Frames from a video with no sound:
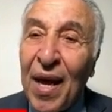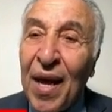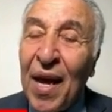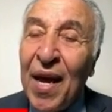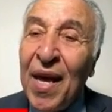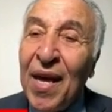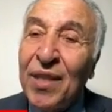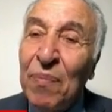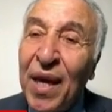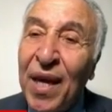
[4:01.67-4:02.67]
He's
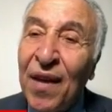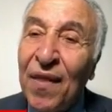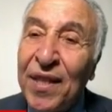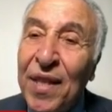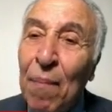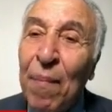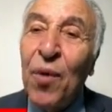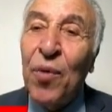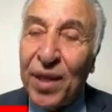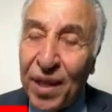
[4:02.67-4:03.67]
making this
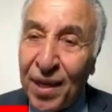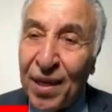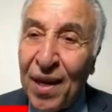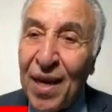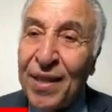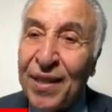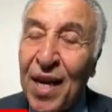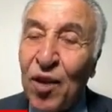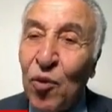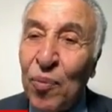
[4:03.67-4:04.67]
ambiguity, let's
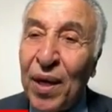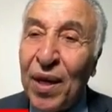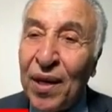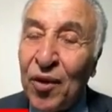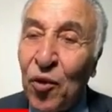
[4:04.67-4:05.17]
say, to be